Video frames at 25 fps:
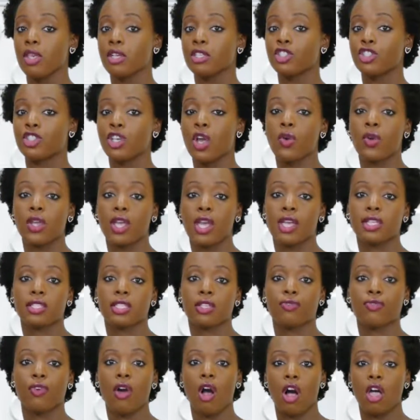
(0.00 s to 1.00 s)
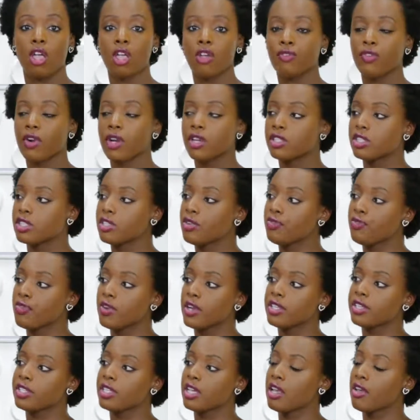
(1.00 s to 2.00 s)
showcase of all of our
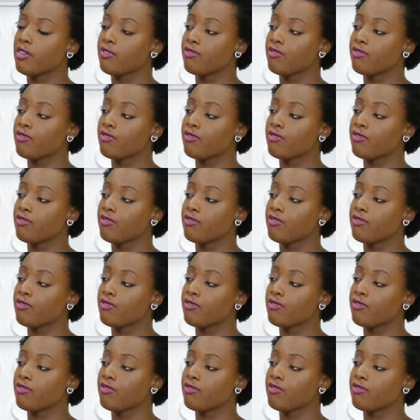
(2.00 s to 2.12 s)
different